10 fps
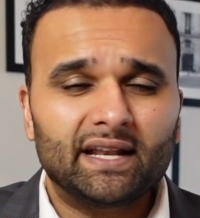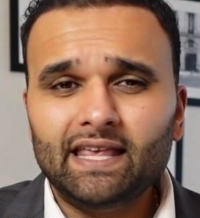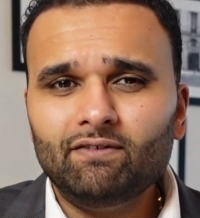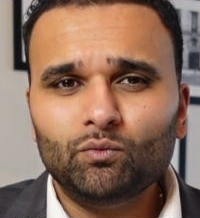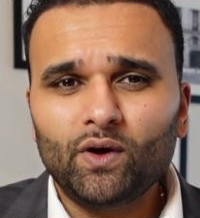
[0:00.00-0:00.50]

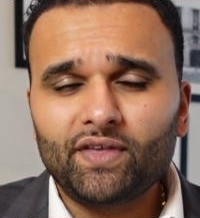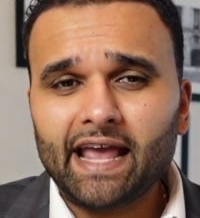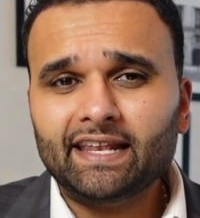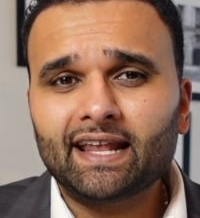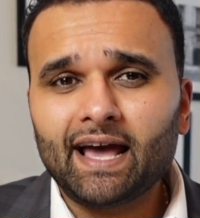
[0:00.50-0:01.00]
even with
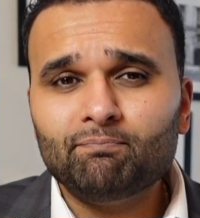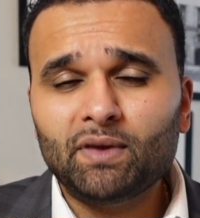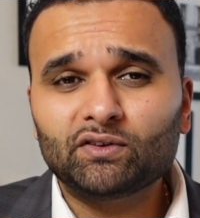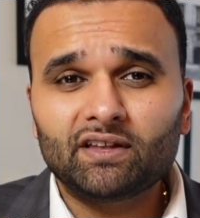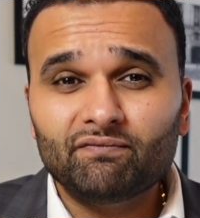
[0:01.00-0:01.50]
89
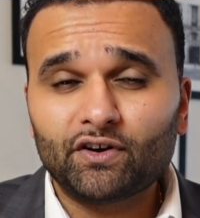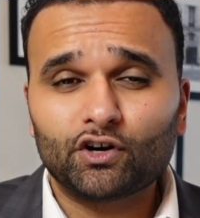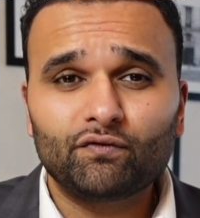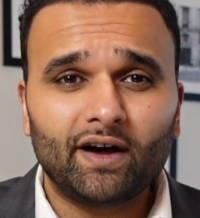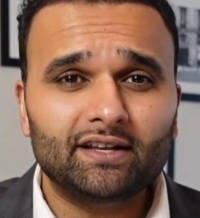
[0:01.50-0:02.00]
million
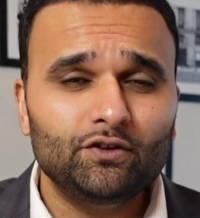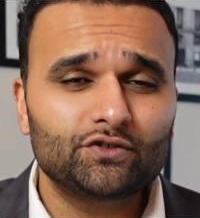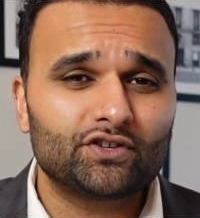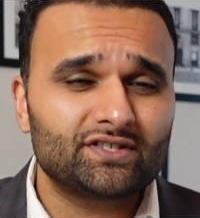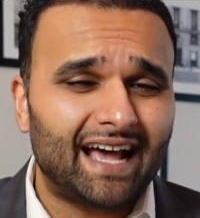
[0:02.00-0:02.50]
verified
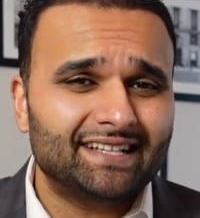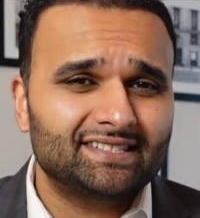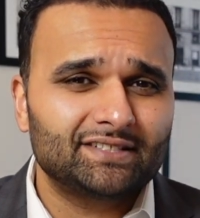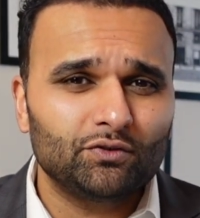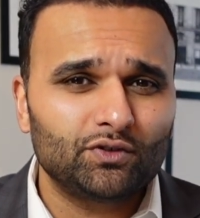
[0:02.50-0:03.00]
users, I
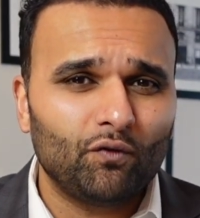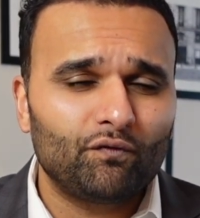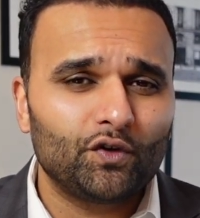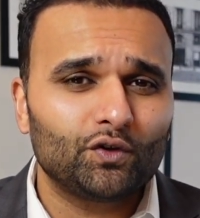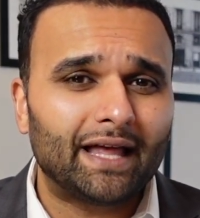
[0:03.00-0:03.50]
still don't
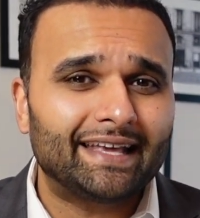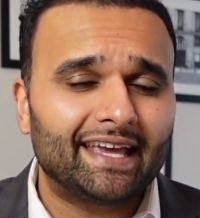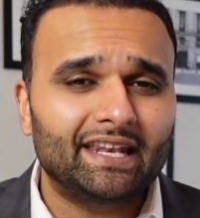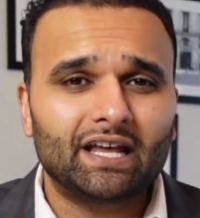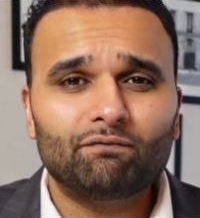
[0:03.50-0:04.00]
feel like
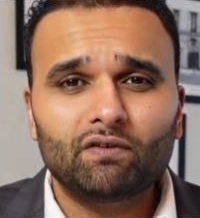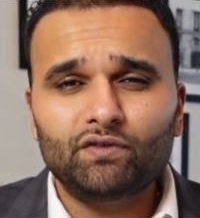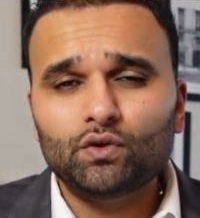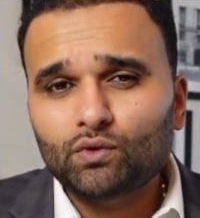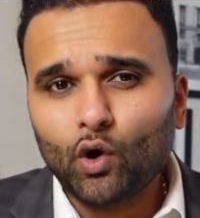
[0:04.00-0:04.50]
enough of
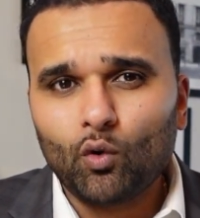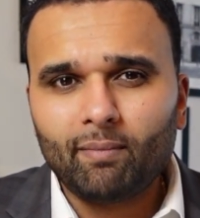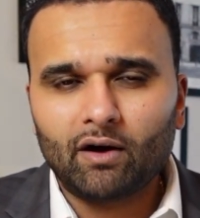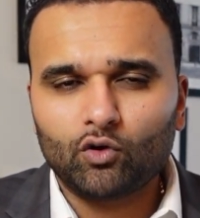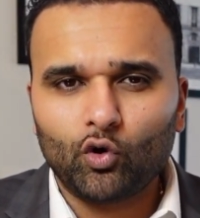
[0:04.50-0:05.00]
you know
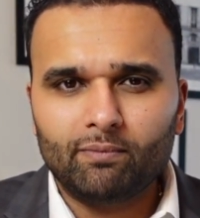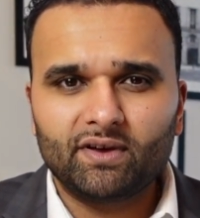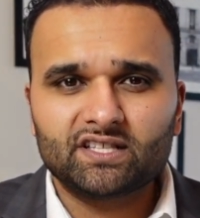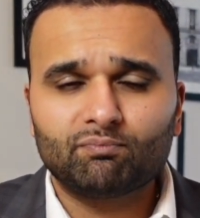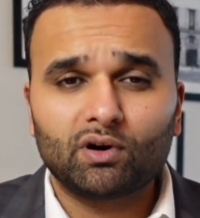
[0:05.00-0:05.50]
about
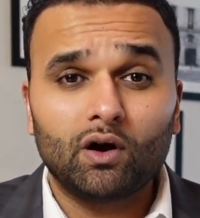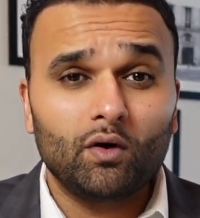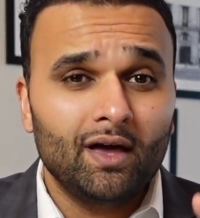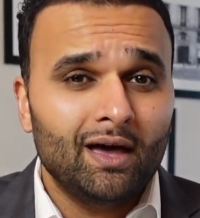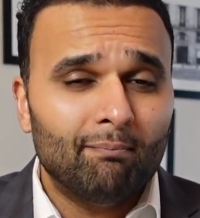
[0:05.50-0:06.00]
Coinbase Pro.
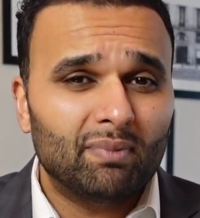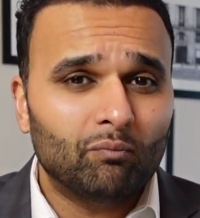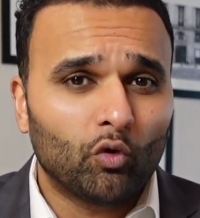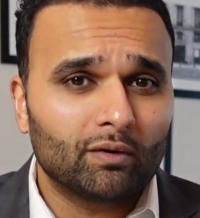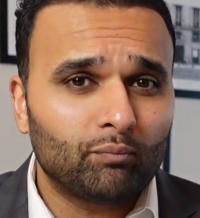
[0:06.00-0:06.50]
But
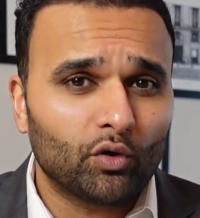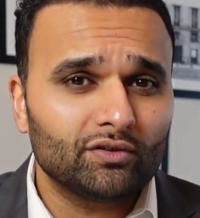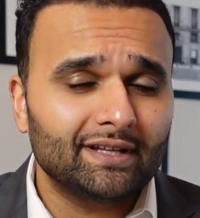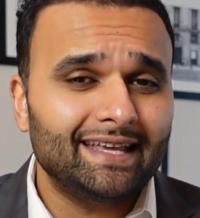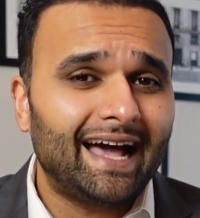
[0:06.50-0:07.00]
more
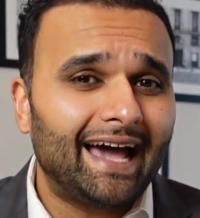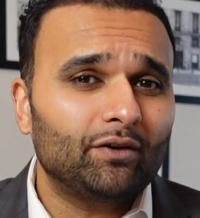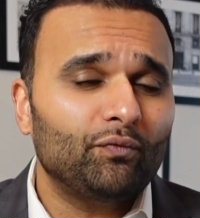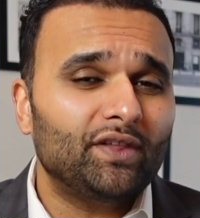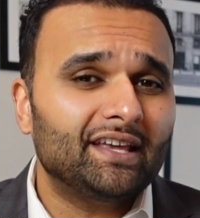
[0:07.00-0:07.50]
importantly, I
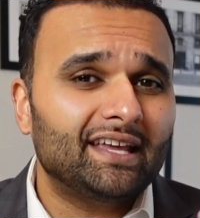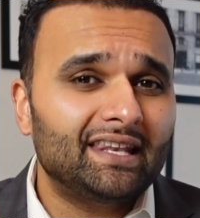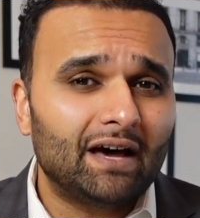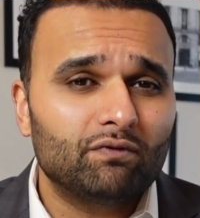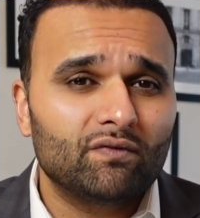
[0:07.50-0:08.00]
don't think
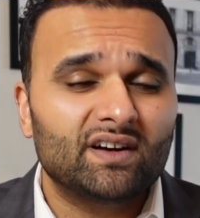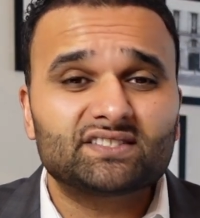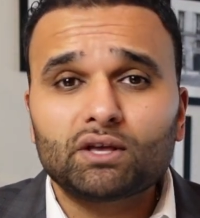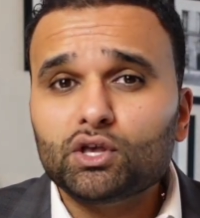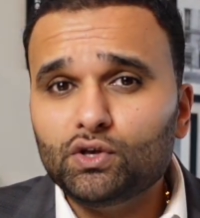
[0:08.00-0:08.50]
enough of
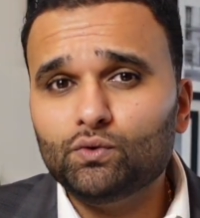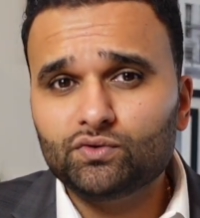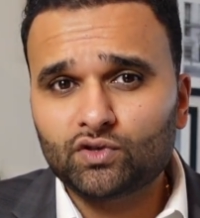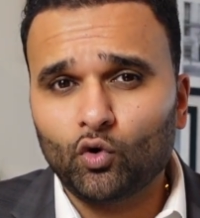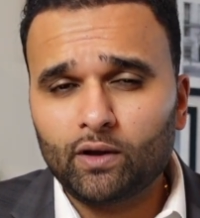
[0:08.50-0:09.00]
us
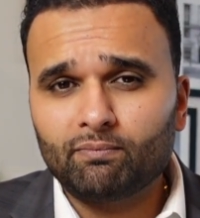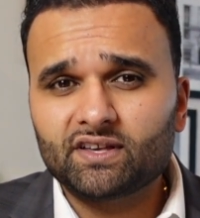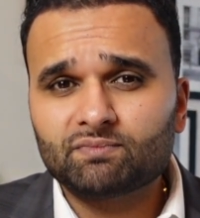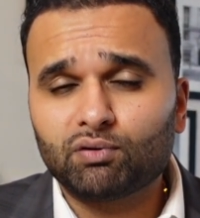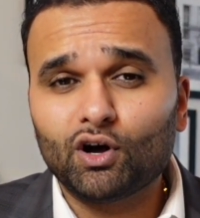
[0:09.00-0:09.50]
use
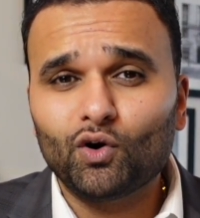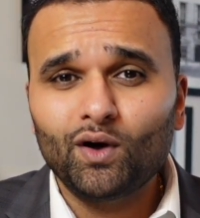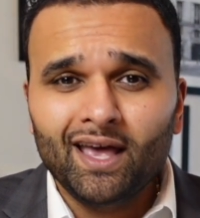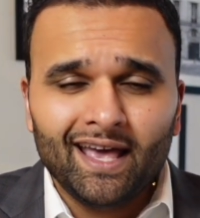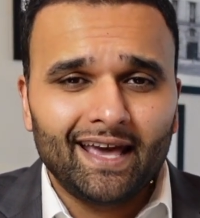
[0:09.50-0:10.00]
Coinbase Pro,
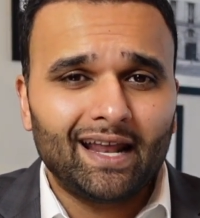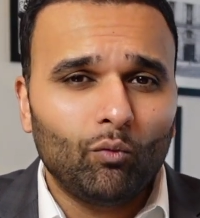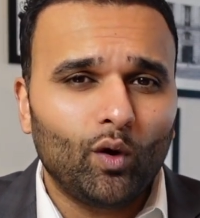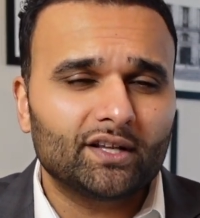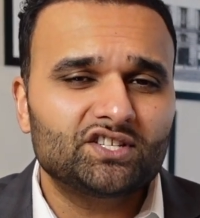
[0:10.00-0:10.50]
and I
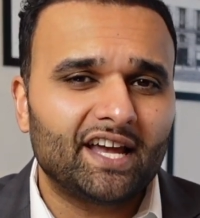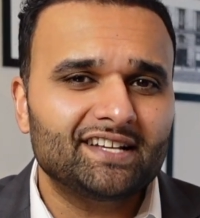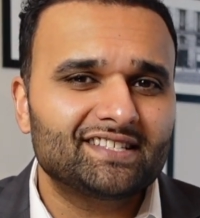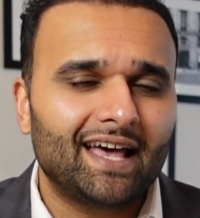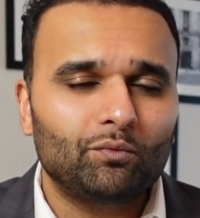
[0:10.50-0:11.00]
want to
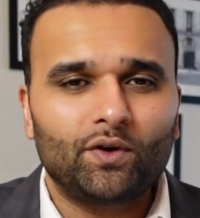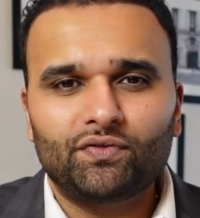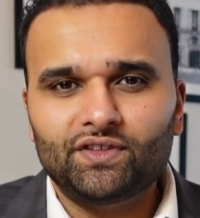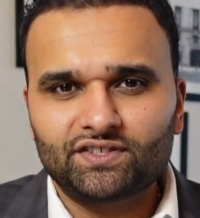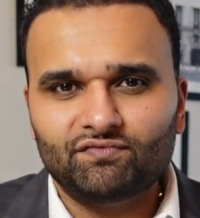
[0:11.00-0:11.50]
change that
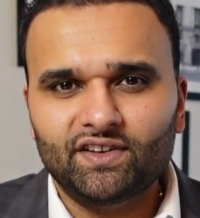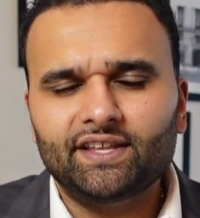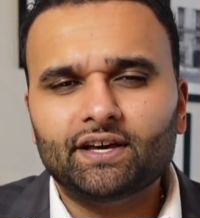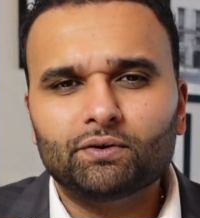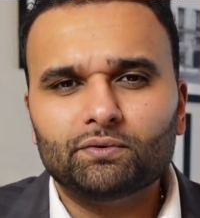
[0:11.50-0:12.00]
with this video.